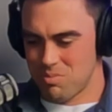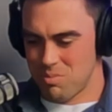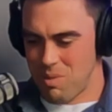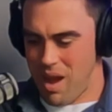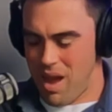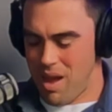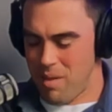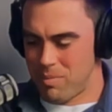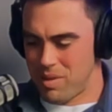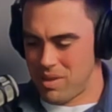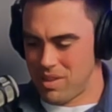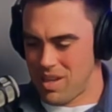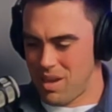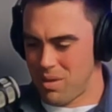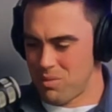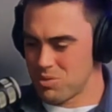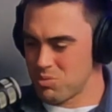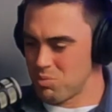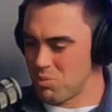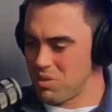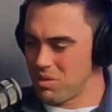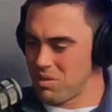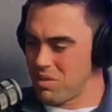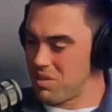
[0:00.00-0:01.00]
mean, that was
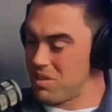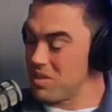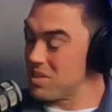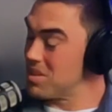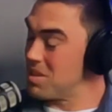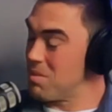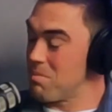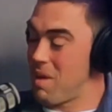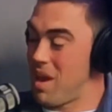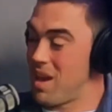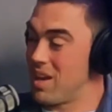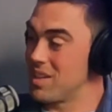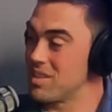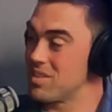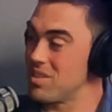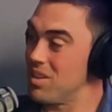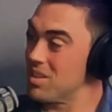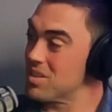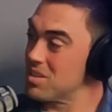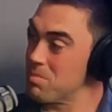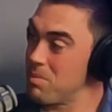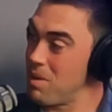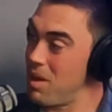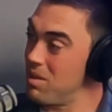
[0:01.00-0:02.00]
one of the things that Manny
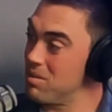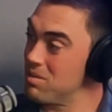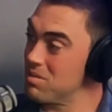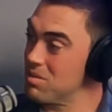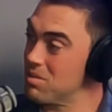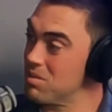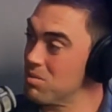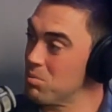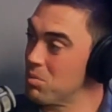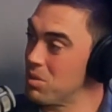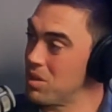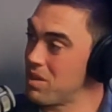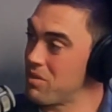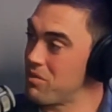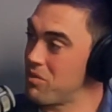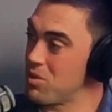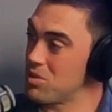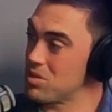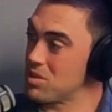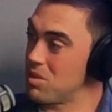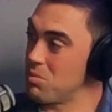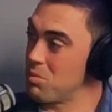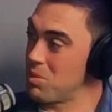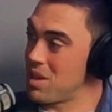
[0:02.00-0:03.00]
talked about when he
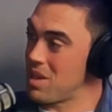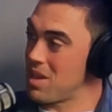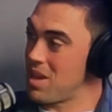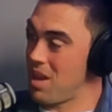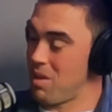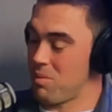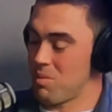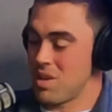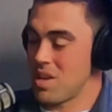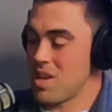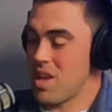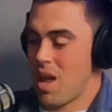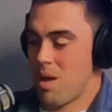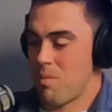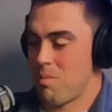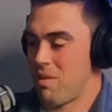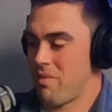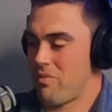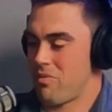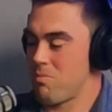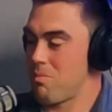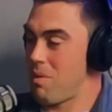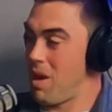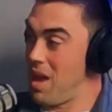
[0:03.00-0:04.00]
came here
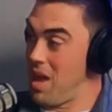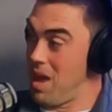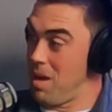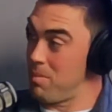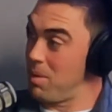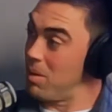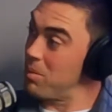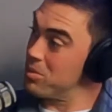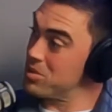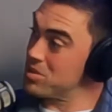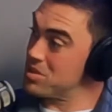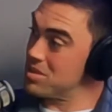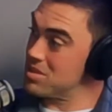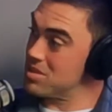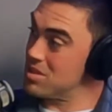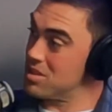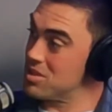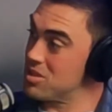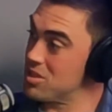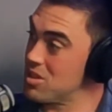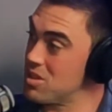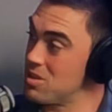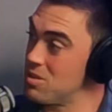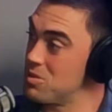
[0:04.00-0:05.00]
from Miami, which is
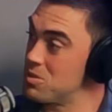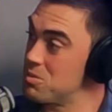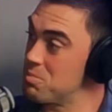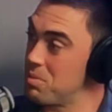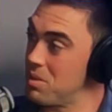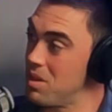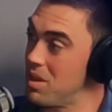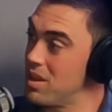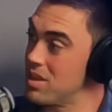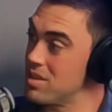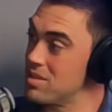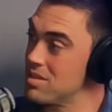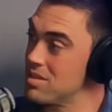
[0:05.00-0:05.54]
such a huge place.